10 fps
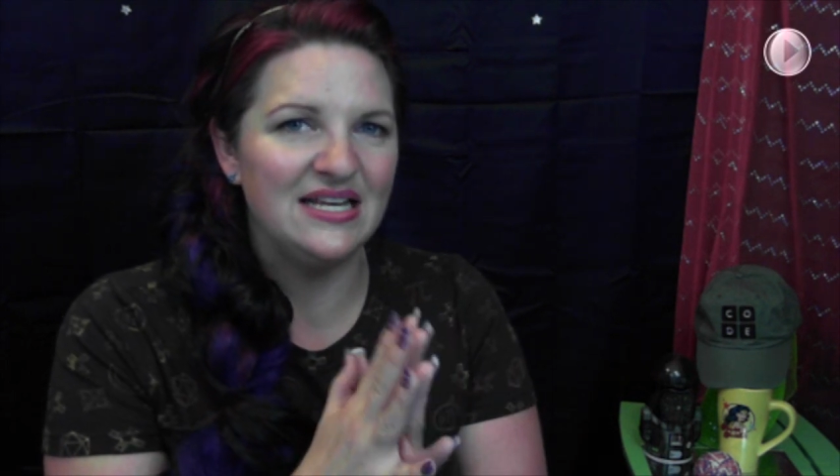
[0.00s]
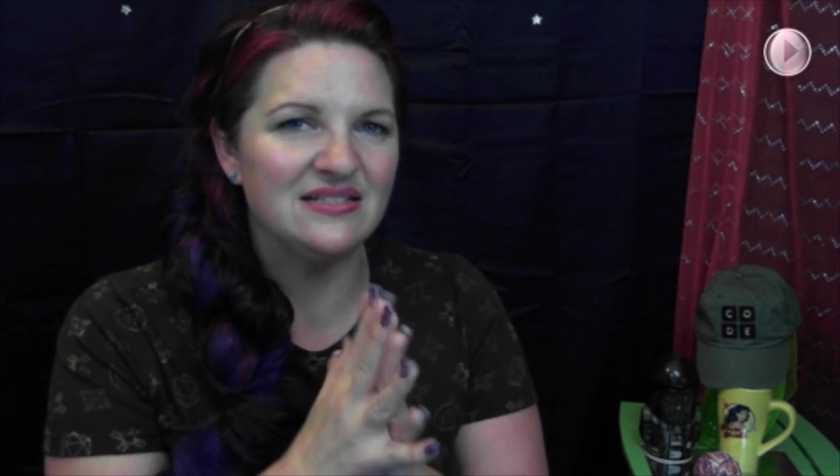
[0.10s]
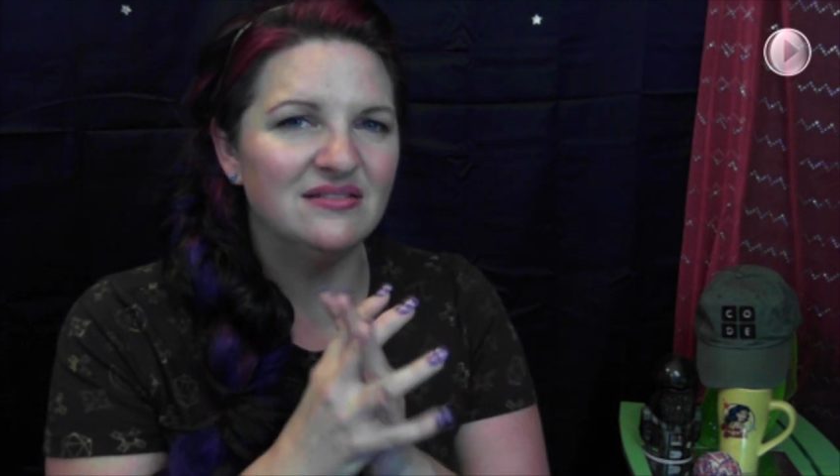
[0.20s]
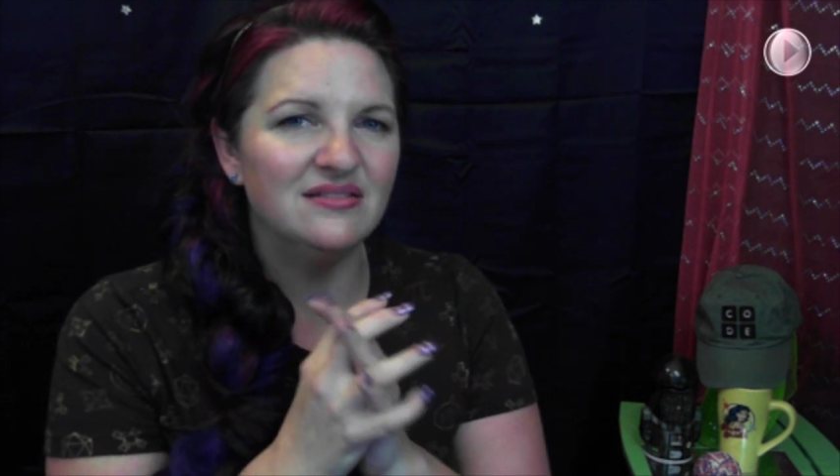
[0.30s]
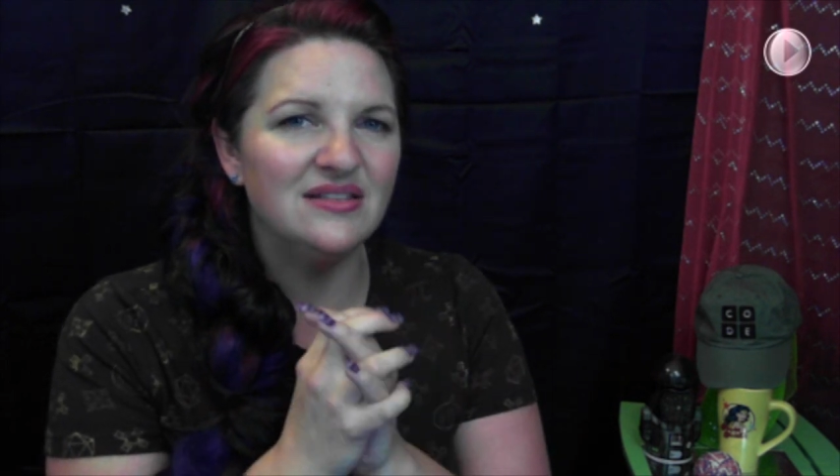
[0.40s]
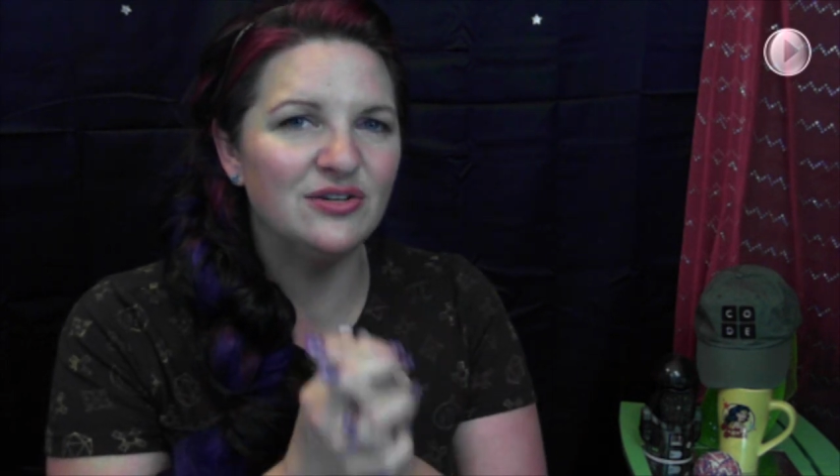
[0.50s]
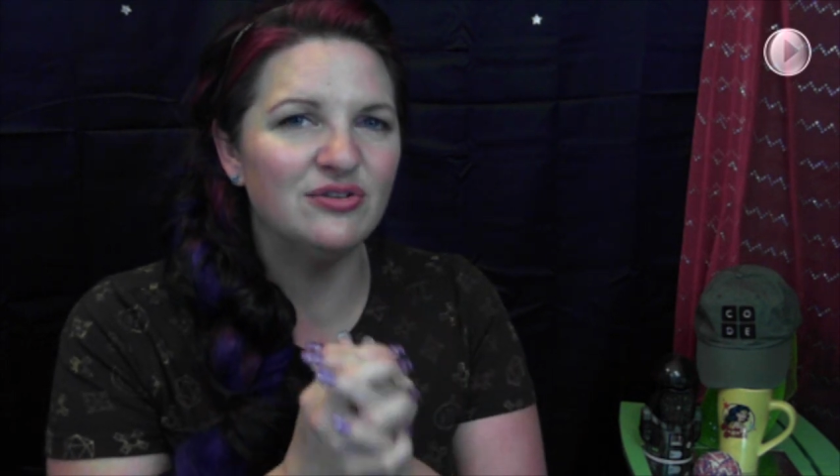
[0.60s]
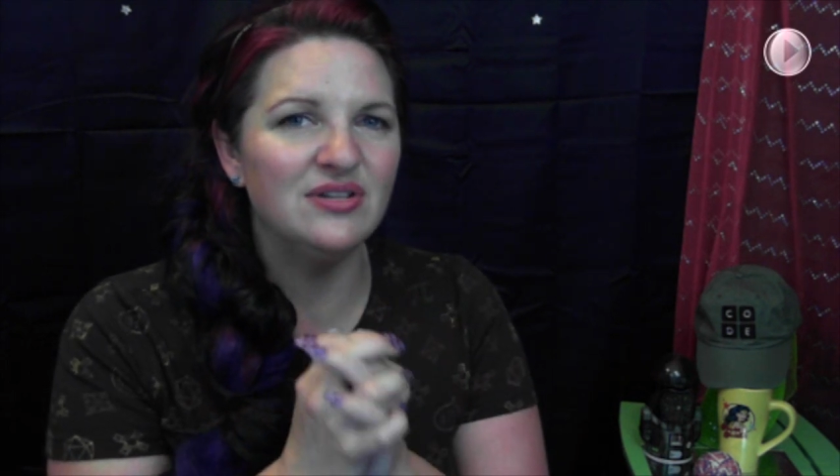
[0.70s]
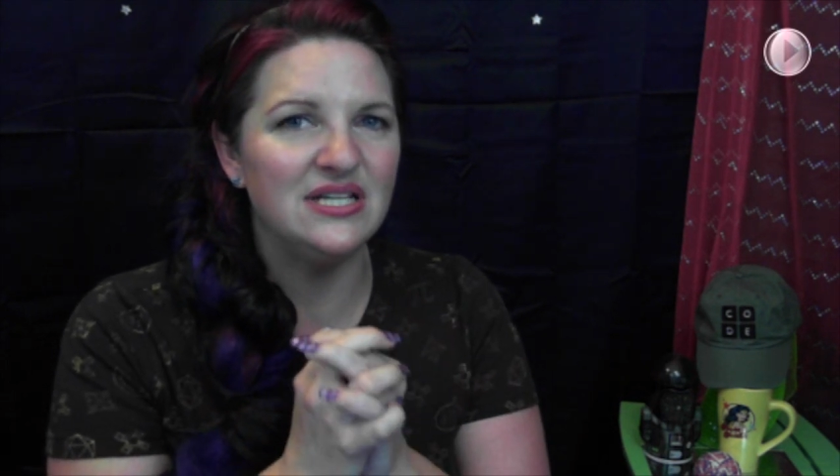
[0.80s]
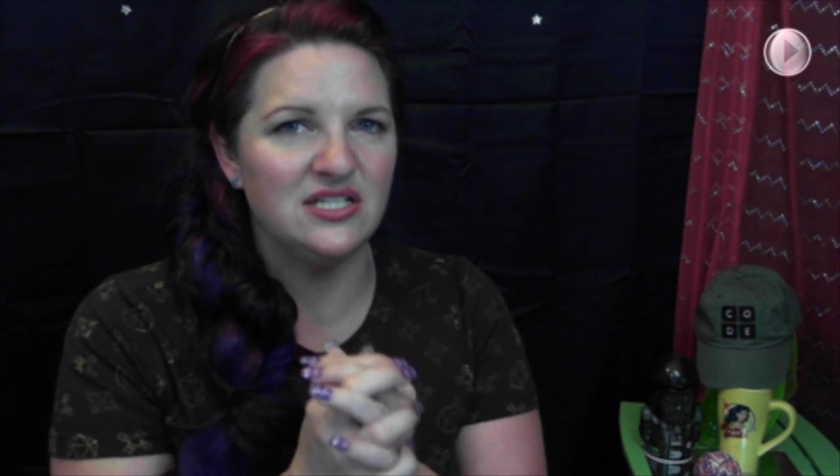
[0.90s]
is
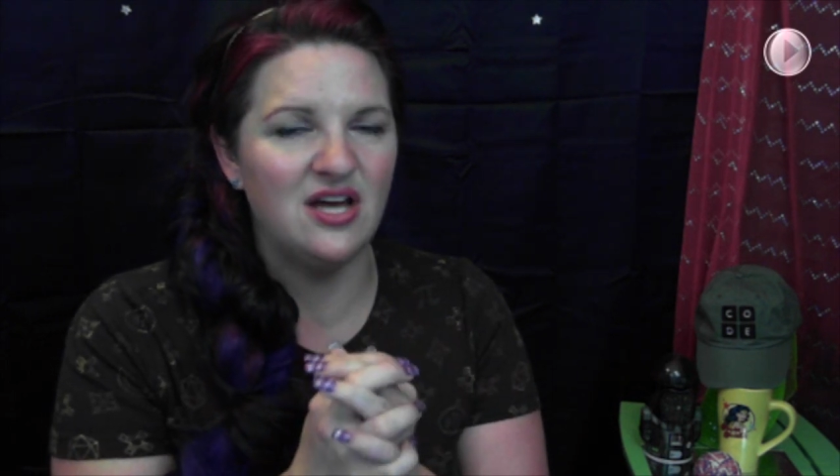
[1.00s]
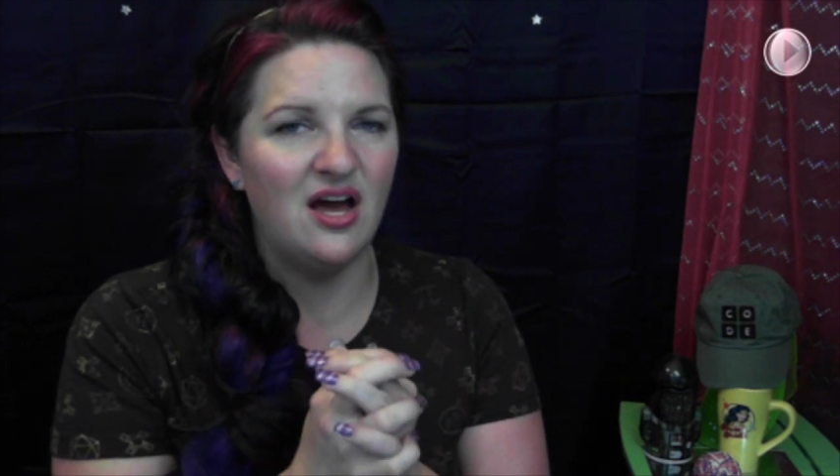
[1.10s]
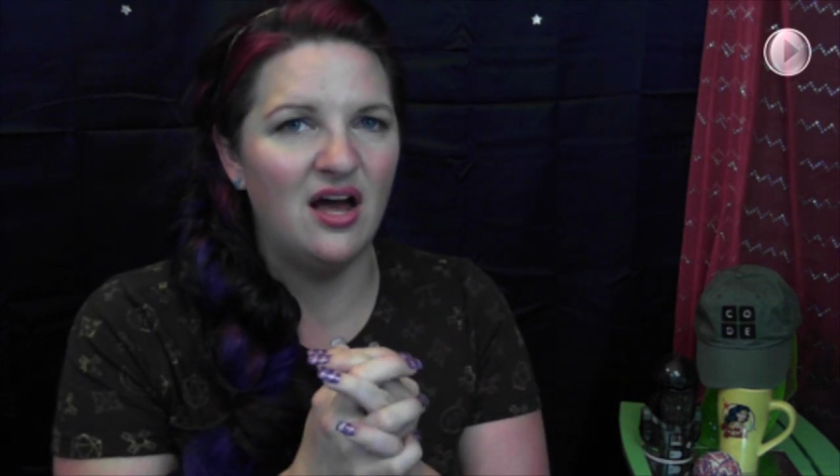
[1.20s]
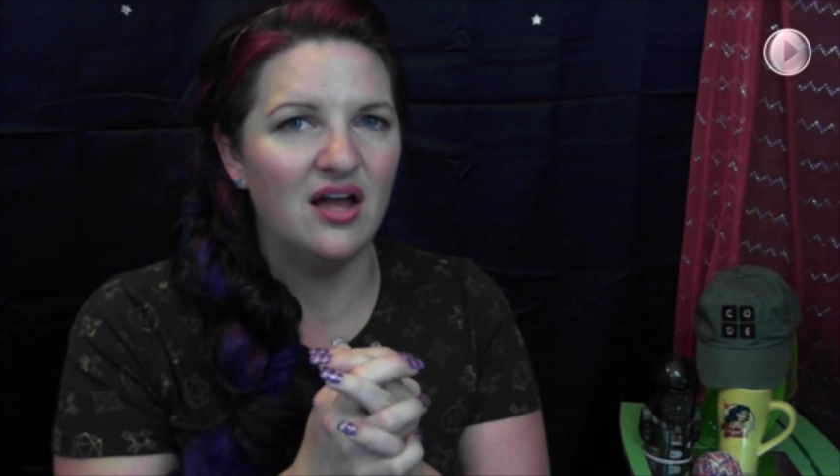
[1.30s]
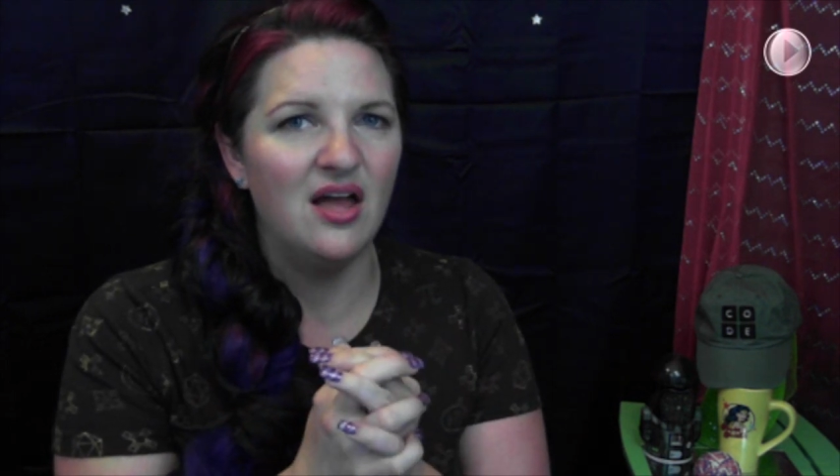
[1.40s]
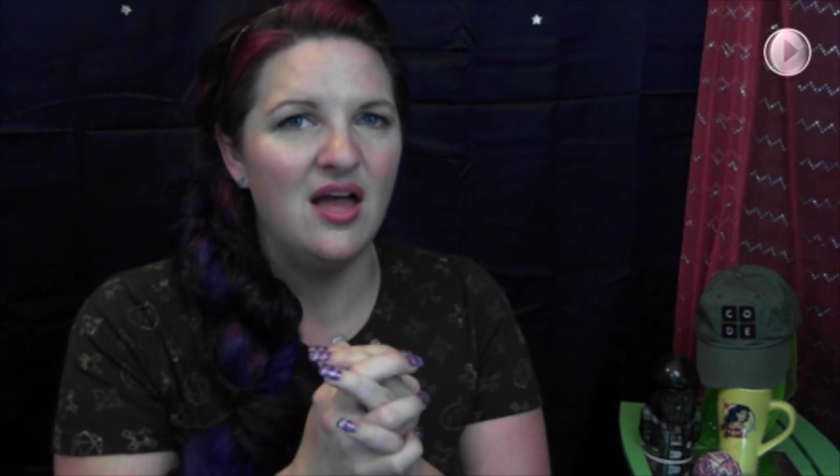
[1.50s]
literally to talk